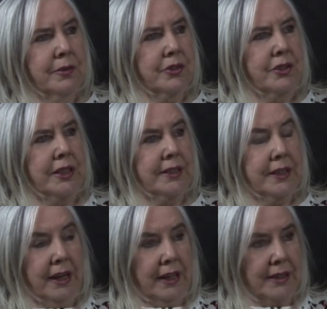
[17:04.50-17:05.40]
was great
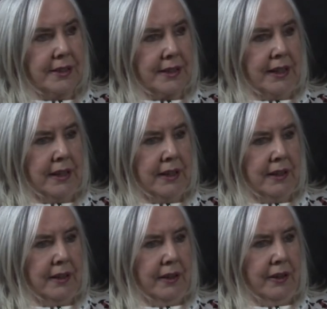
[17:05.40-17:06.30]
and uh,
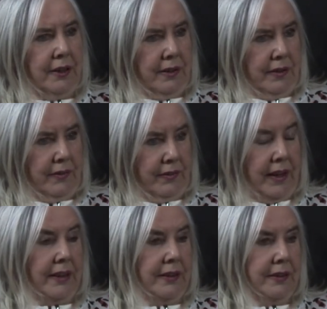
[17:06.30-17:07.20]

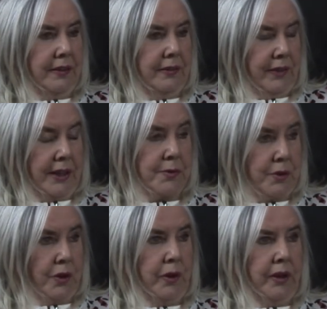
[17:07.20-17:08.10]
then things
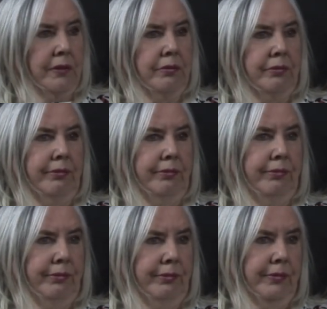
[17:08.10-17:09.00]
were going
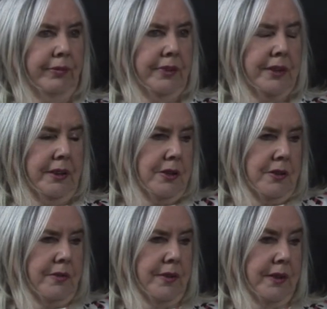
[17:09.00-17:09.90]
uh,
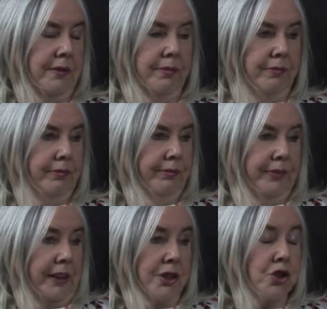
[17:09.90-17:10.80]
to the
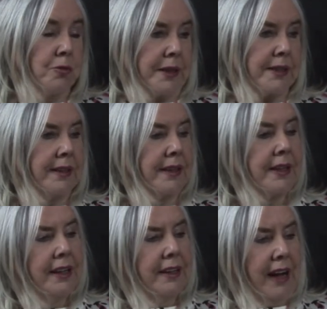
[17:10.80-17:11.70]
getting so busy that
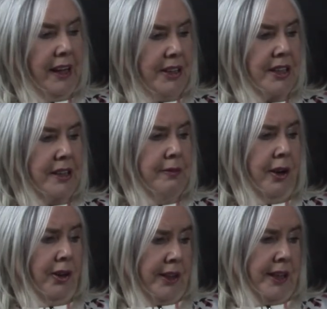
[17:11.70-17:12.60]
actually the
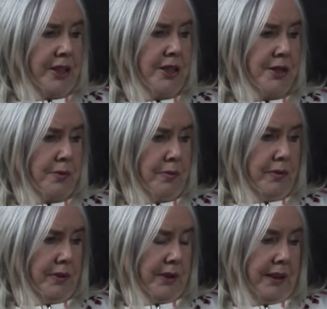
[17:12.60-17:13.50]
volunteers
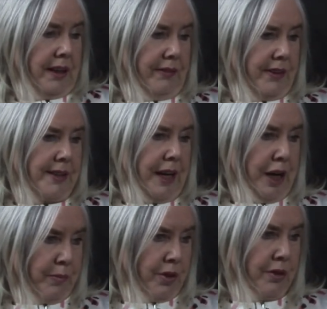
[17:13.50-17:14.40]
didn't have the
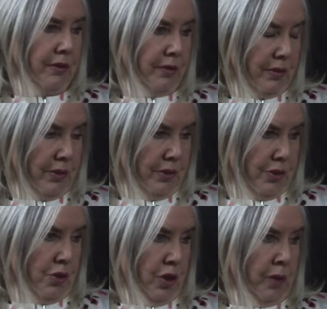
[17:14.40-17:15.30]
time to
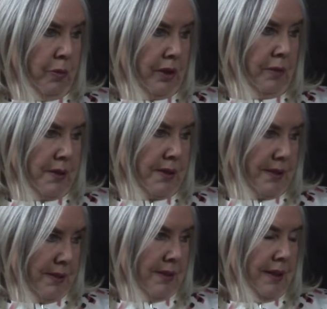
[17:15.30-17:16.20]
do all the work that
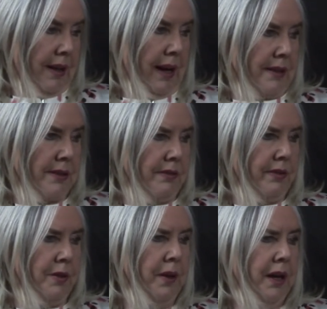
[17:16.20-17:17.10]
was asked of
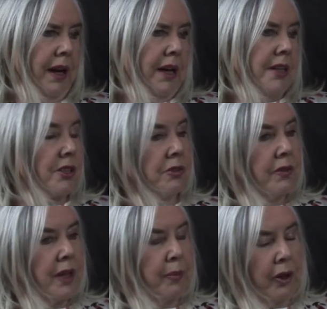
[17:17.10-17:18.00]
them.
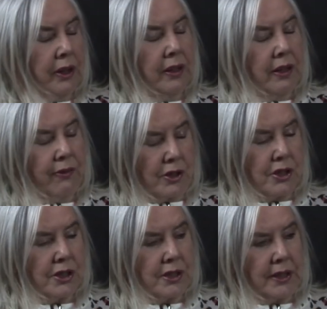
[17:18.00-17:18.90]
So they brought in their
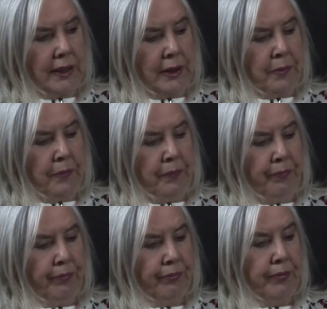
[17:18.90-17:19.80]
first um,
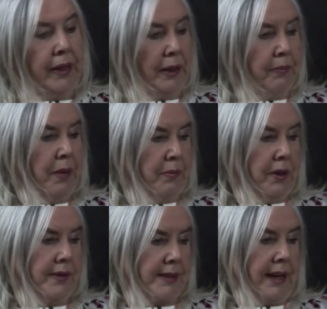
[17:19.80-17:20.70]
paid member
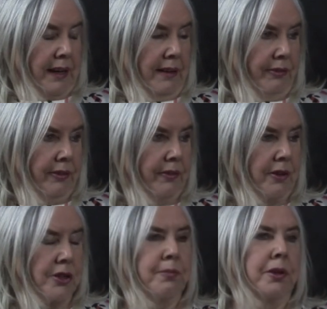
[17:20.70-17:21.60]
of staff,
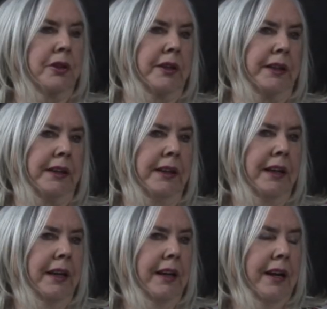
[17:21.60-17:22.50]
first employee.
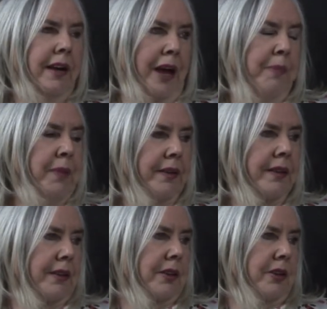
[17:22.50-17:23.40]
That meant
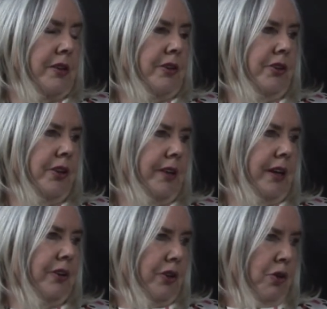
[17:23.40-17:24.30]
that the credit union
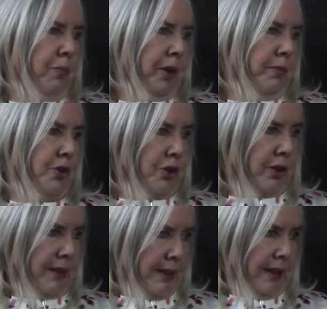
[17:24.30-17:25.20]
then could open up
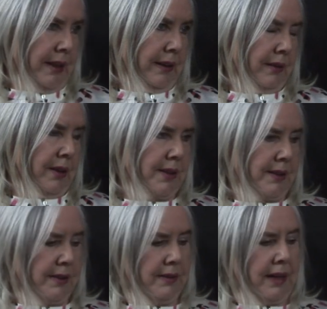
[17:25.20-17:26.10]
during the day because
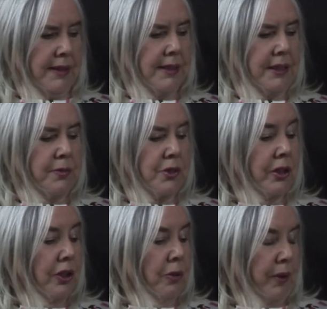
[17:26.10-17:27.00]
at that stage it was
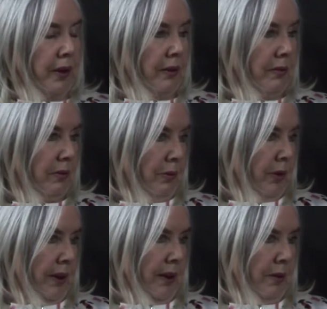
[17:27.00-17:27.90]
only opening
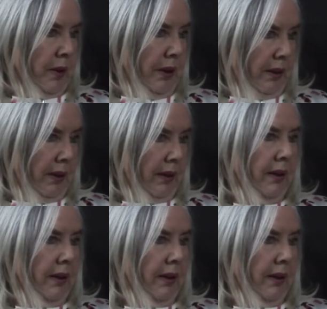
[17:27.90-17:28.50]
one night a week.